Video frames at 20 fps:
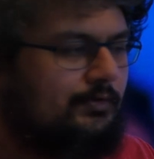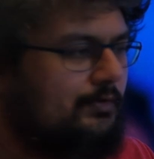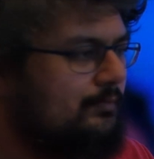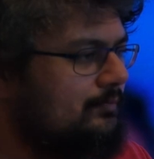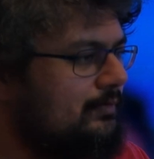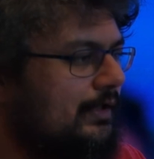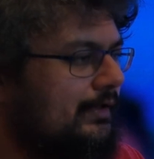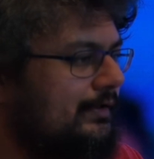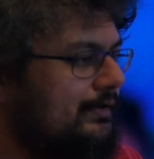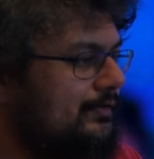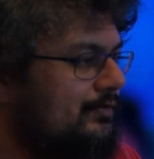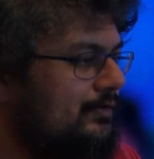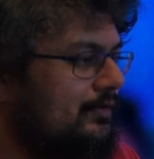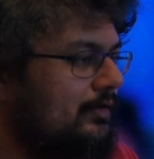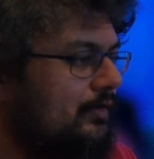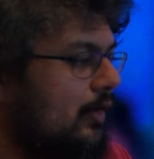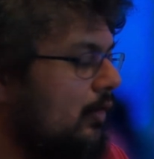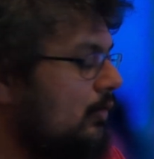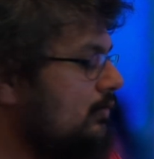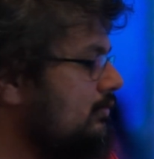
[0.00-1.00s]
seems like he's
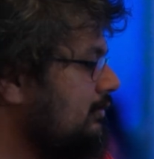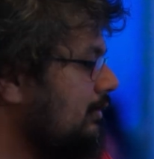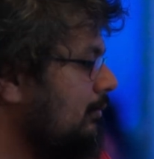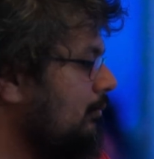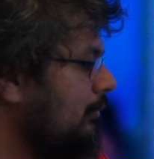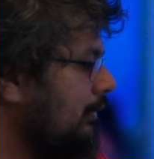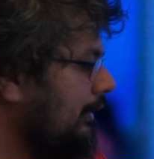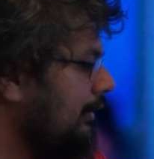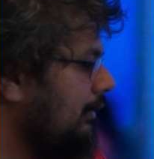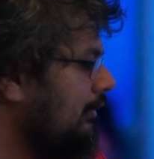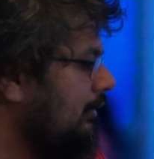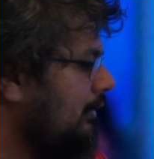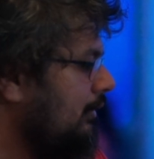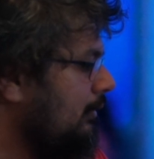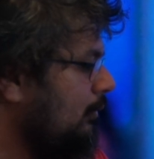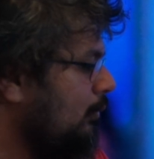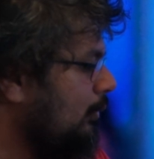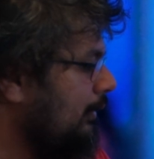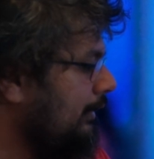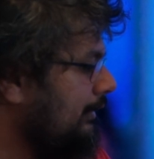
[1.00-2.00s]
gonna go somewhere
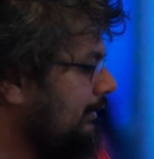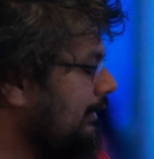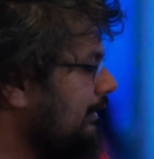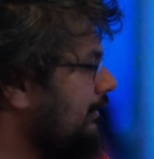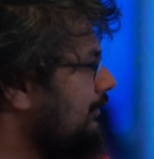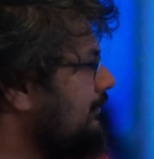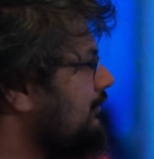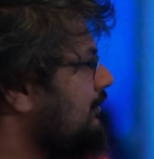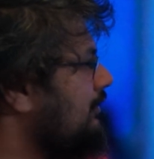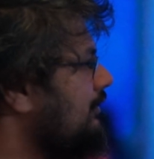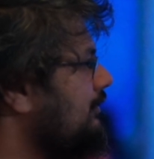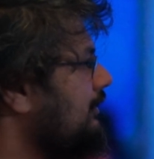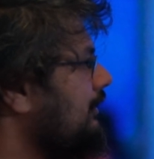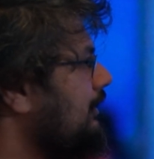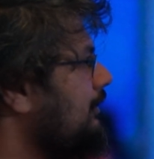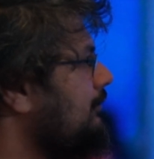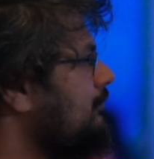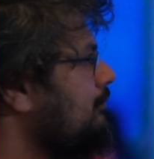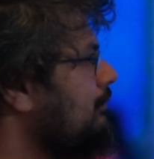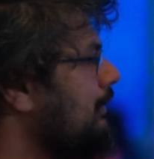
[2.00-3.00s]
with this because he
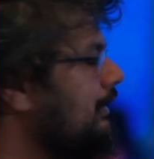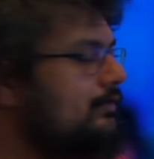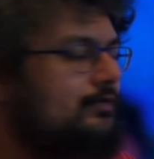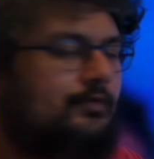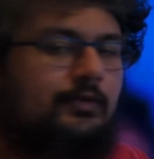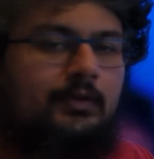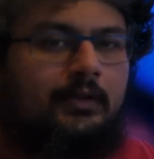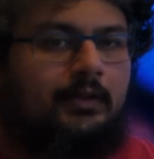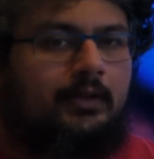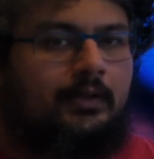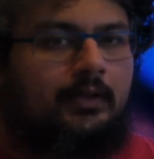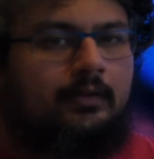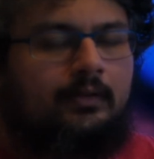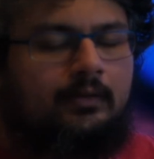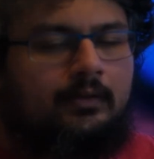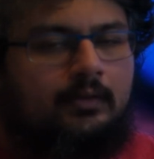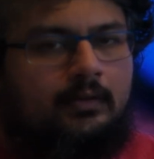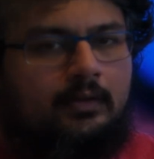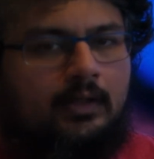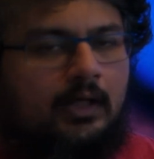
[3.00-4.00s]
keeps mentioning it.
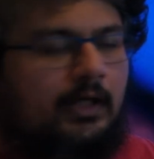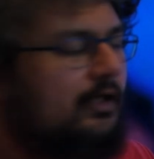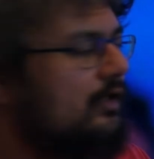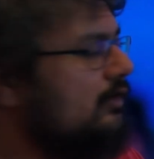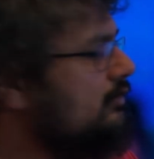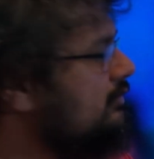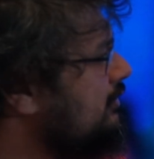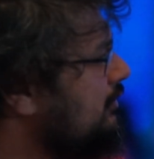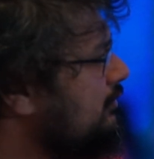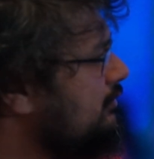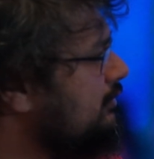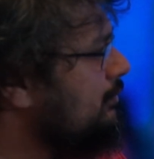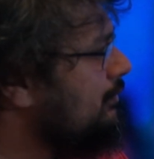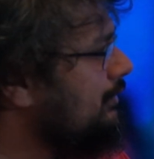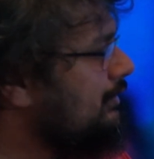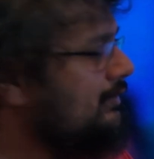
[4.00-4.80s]
I can't solve some of